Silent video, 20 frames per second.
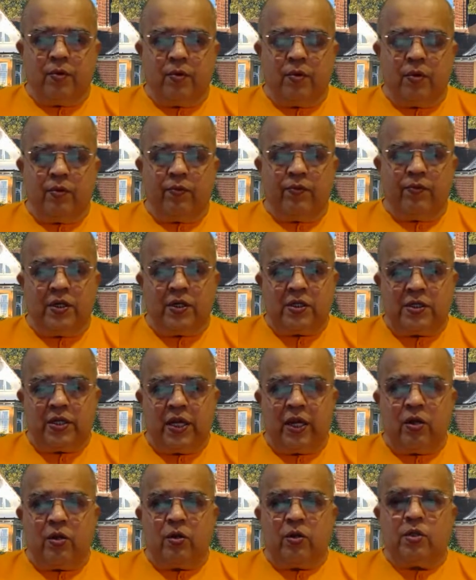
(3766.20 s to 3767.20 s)
The first
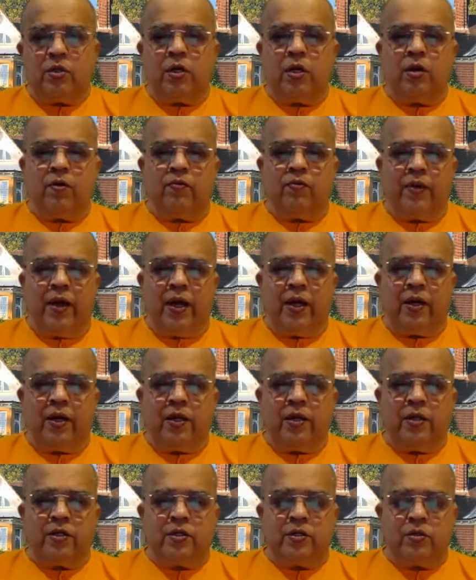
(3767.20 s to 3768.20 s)
psychological fact
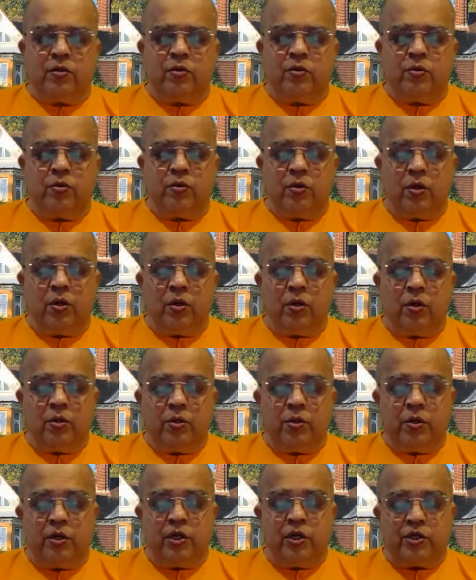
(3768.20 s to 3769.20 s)
is to
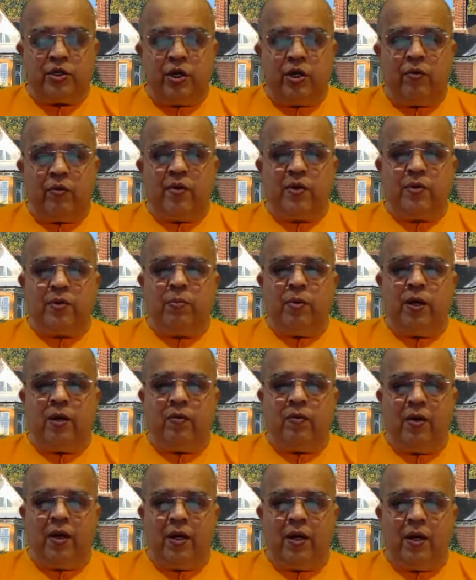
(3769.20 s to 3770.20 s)
distinguish
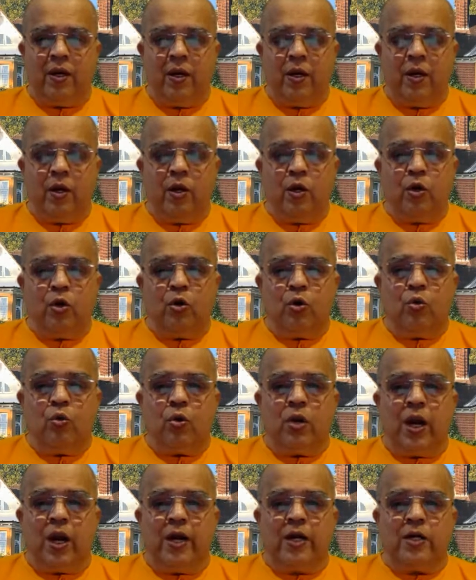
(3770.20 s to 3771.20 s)
between
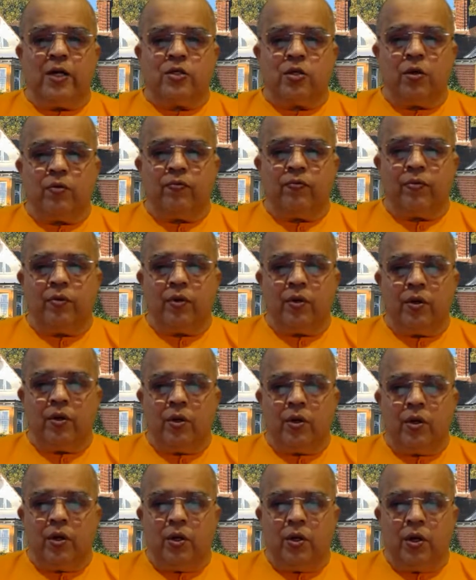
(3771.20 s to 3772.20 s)
two kinds of
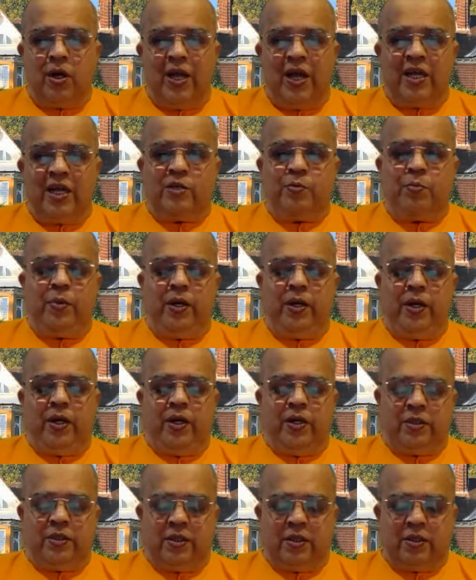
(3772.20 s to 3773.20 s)

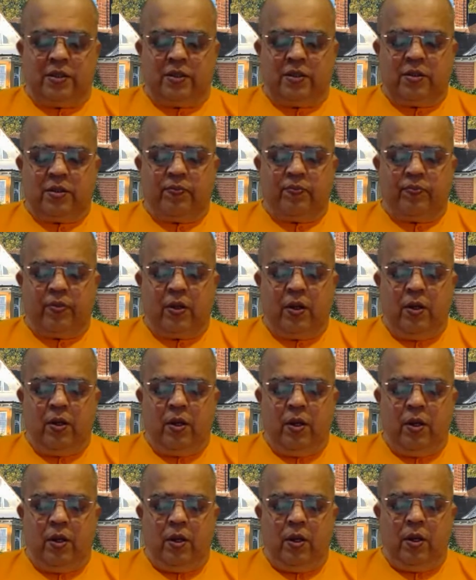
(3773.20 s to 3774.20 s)
experiences.
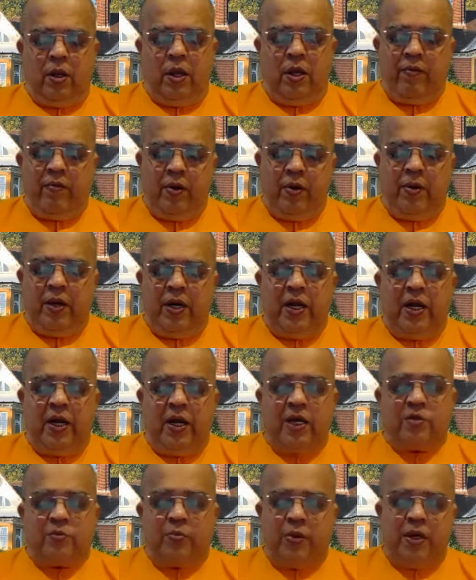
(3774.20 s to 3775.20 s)
Everybody
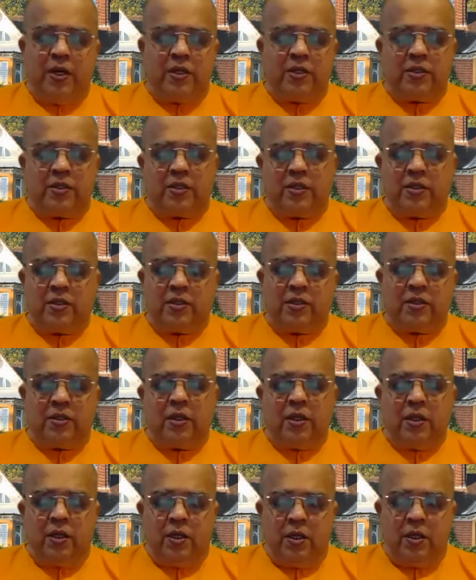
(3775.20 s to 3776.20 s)
experiences
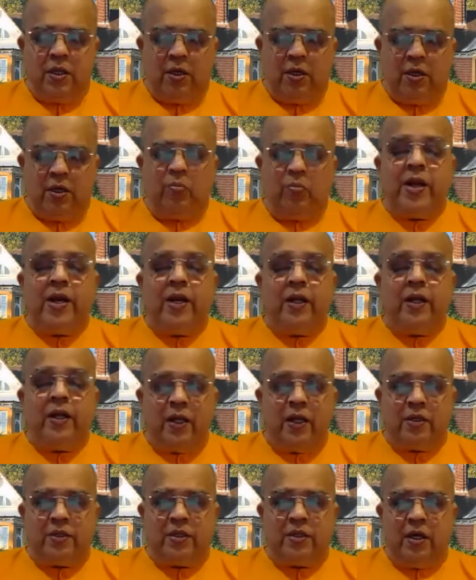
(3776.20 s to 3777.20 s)
many
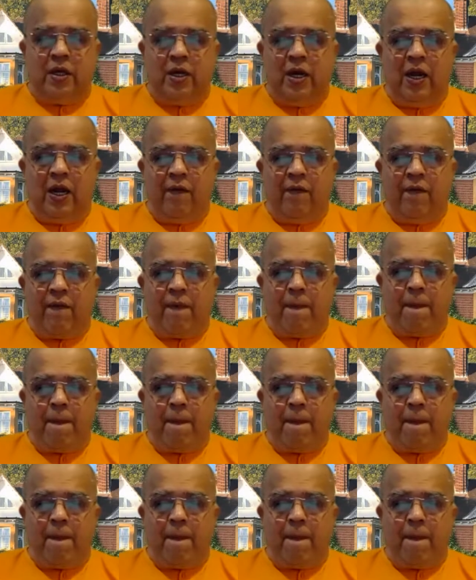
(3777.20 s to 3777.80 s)
things in life.